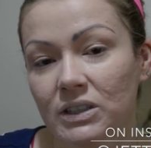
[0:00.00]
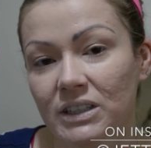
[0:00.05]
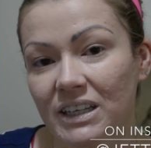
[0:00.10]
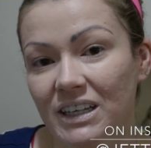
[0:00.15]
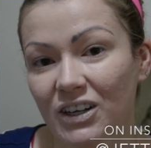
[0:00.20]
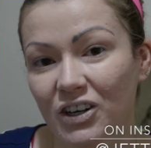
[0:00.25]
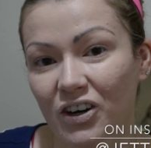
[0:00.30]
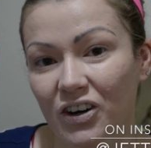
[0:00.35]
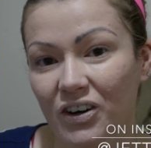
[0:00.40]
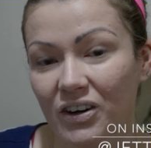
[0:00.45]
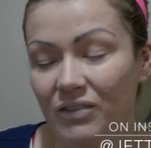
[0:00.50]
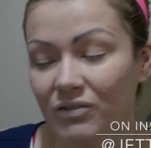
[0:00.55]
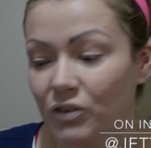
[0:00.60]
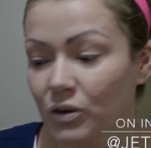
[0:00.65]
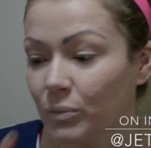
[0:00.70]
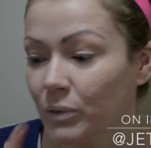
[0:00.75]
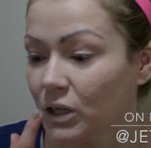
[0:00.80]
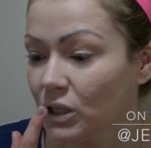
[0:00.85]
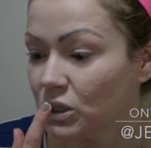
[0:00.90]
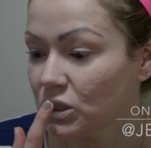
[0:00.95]
link her
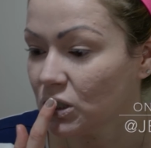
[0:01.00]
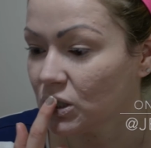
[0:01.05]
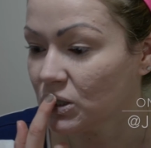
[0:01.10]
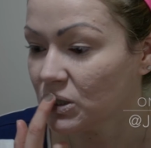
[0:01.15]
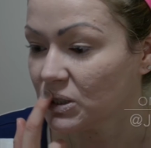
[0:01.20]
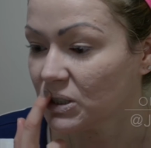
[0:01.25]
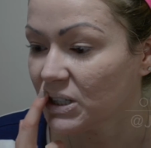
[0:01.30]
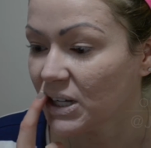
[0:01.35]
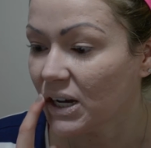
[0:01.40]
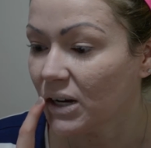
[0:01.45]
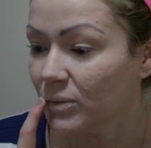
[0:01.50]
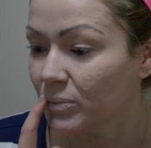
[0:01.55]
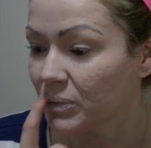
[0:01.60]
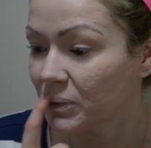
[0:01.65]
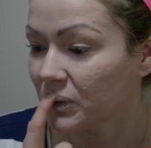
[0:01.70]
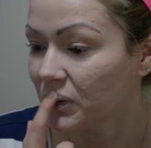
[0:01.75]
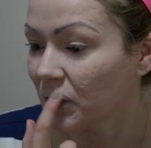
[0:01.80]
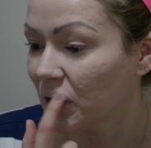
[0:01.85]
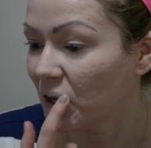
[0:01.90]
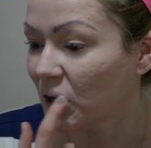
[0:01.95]
information down
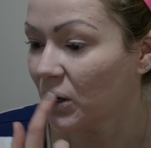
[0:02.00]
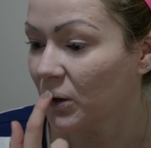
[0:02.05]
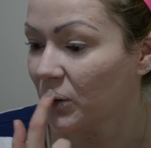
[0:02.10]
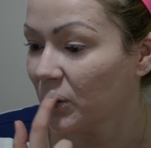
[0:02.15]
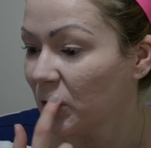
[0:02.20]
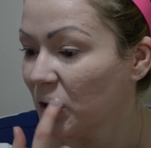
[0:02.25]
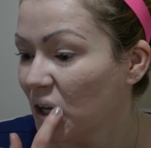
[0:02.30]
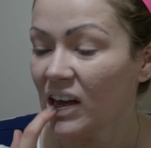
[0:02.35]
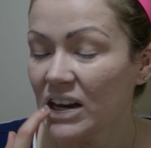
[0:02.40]
below